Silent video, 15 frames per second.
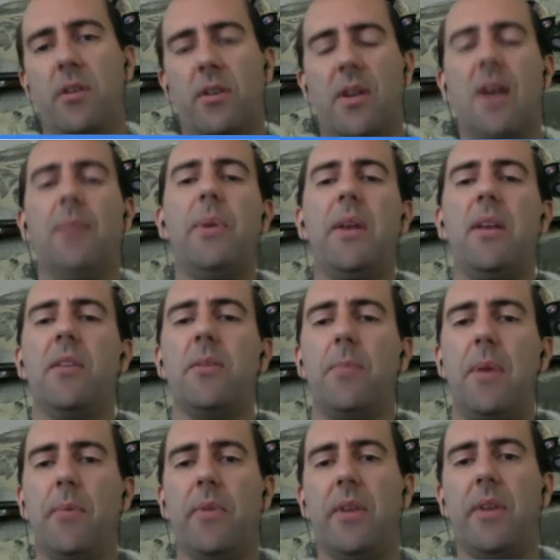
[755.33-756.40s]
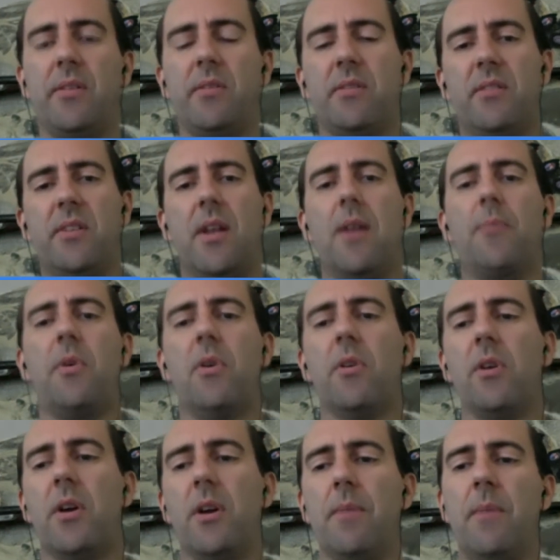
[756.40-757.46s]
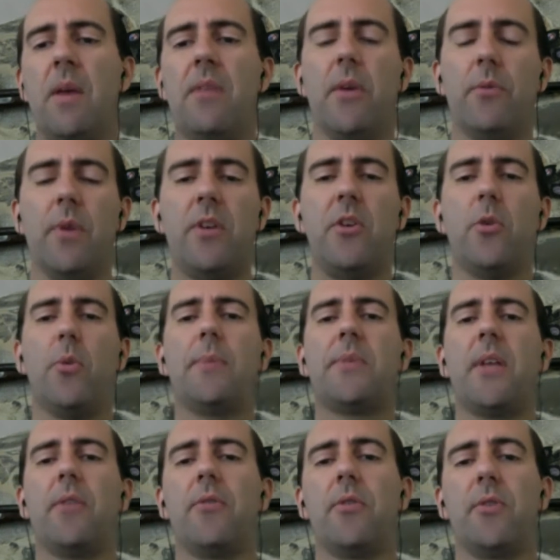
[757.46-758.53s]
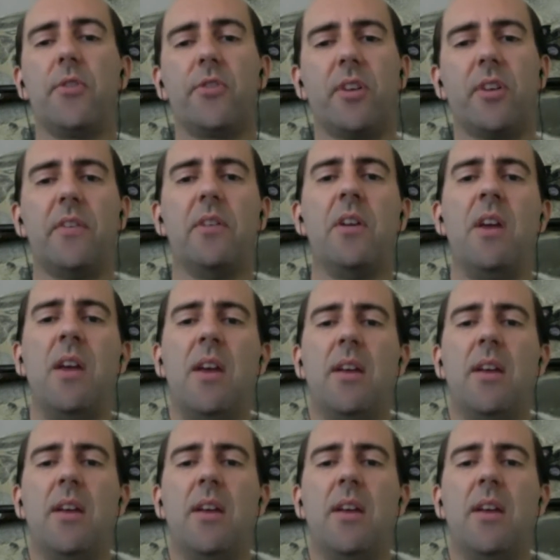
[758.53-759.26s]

company, the people that set up your, that run your website through their server,